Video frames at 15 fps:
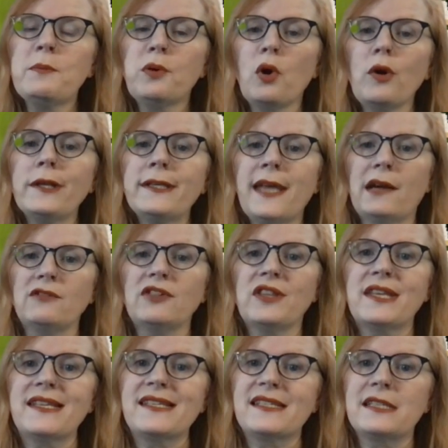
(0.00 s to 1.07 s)
broken down to
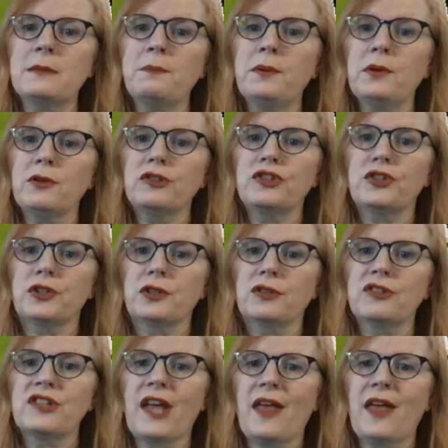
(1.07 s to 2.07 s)
these simpler sugars